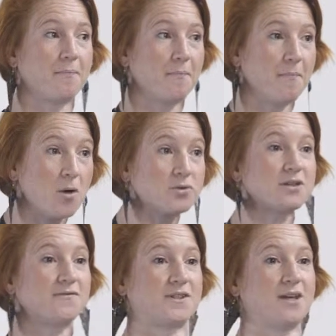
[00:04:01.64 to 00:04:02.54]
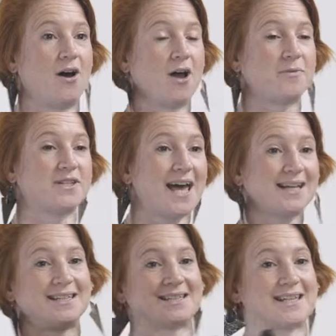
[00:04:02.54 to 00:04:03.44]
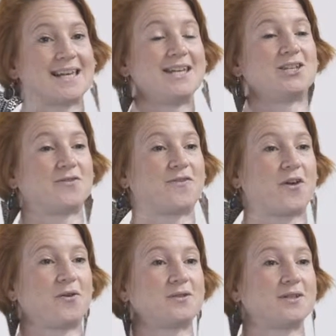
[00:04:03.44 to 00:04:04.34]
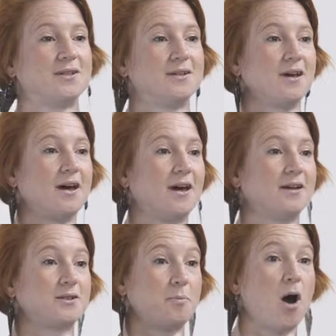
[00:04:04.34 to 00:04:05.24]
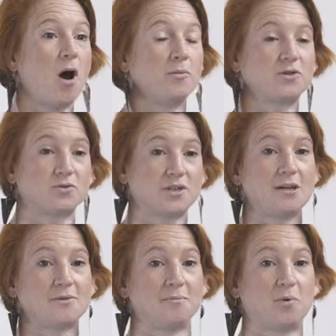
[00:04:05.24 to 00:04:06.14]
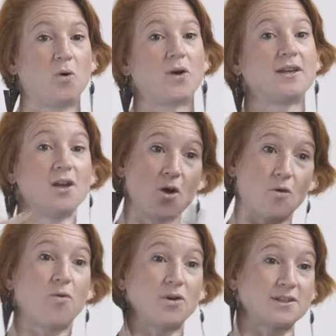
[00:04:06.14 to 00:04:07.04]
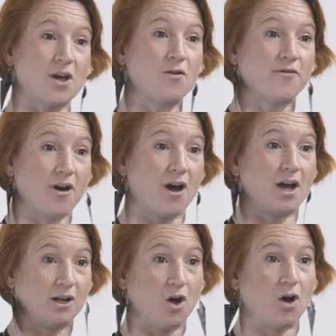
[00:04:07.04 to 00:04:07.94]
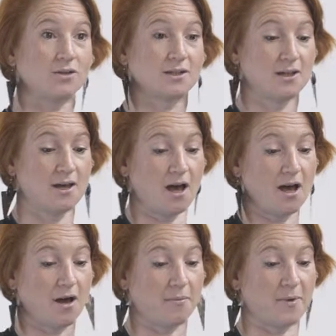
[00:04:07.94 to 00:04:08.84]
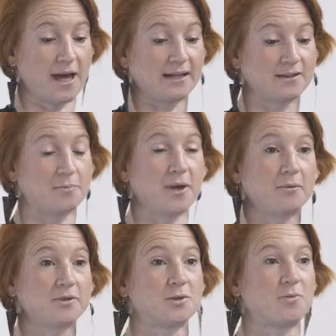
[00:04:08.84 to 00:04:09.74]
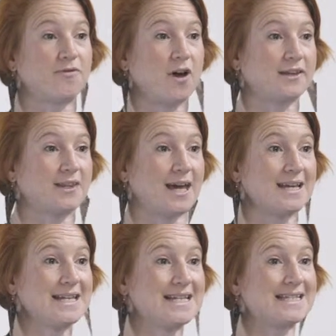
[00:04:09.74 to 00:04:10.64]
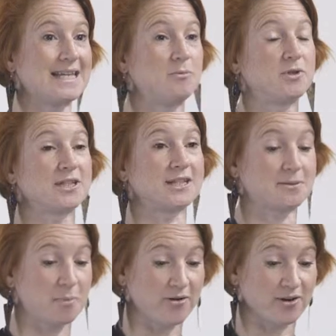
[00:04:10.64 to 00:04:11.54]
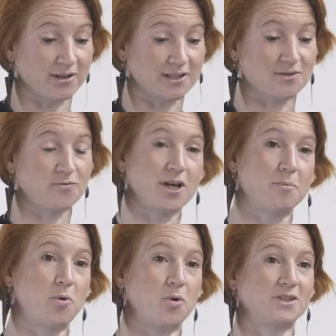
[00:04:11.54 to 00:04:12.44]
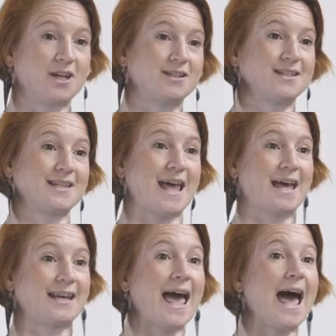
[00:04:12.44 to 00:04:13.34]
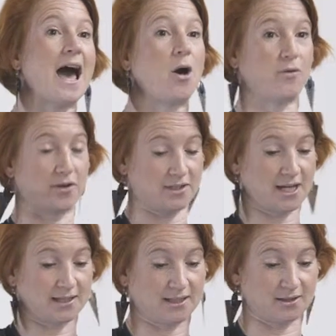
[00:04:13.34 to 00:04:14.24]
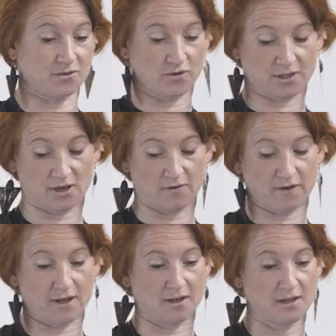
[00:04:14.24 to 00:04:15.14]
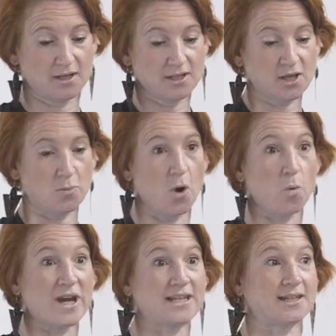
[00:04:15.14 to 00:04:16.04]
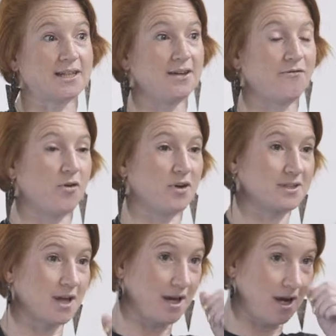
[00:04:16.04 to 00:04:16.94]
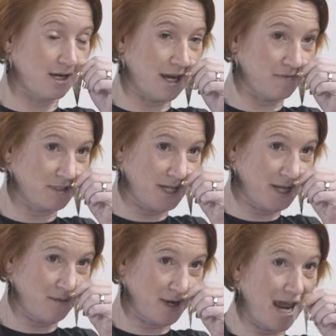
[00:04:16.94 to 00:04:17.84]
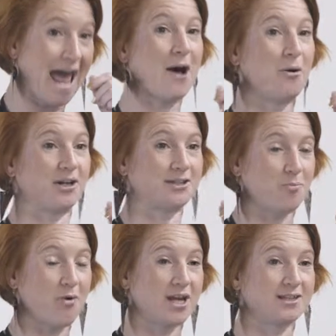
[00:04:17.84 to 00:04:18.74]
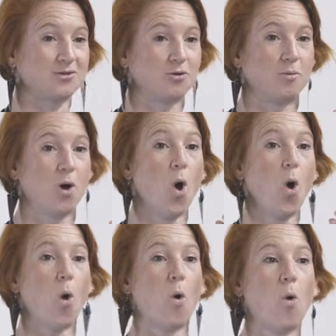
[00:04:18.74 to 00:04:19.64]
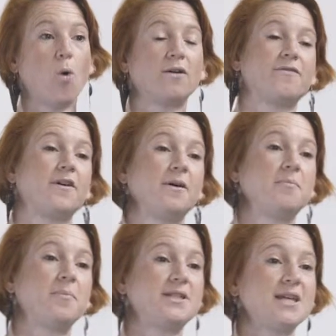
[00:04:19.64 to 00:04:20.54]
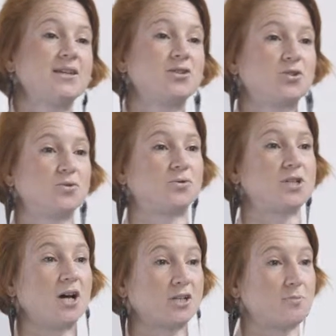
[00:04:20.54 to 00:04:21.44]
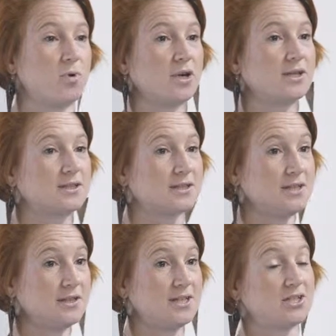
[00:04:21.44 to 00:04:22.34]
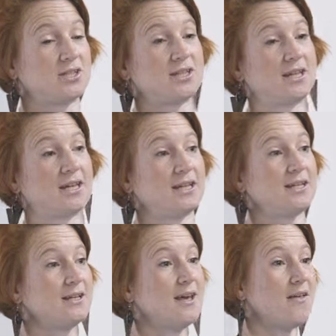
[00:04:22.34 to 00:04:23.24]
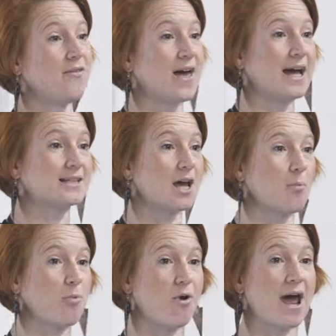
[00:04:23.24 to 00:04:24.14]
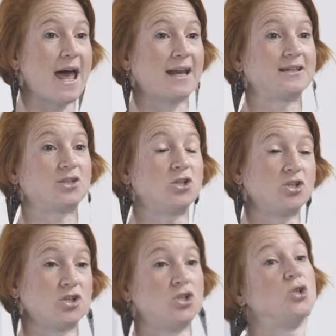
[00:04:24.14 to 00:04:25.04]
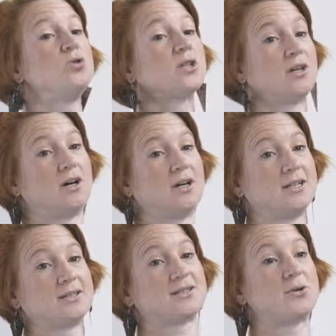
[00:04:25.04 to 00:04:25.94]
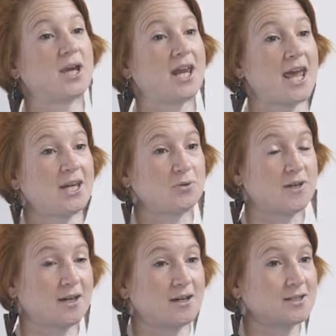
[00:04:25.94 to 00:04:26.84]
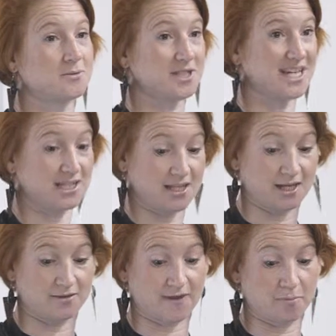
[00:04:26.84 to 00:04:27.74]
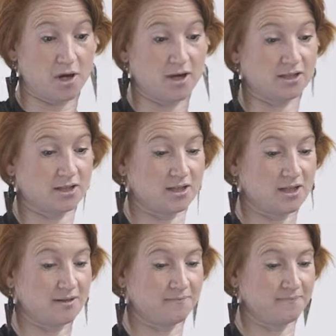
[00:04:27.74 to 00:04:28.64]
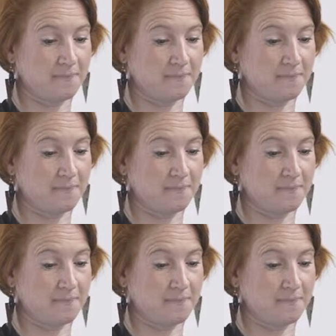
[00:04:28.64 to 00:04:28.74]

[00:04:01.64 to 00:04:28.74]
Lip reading: most of the time, the tactics that each of those departments or teams employ cross over a lot. And to be able to provide that seamless experience, it's really important to understand how those tactics cross over. So what we did at Leapfrogg is I gave the team an hour to brainstorm all of the potential touch points digitally that a brand could utilise to engage with their customers at each stage of their buying journey.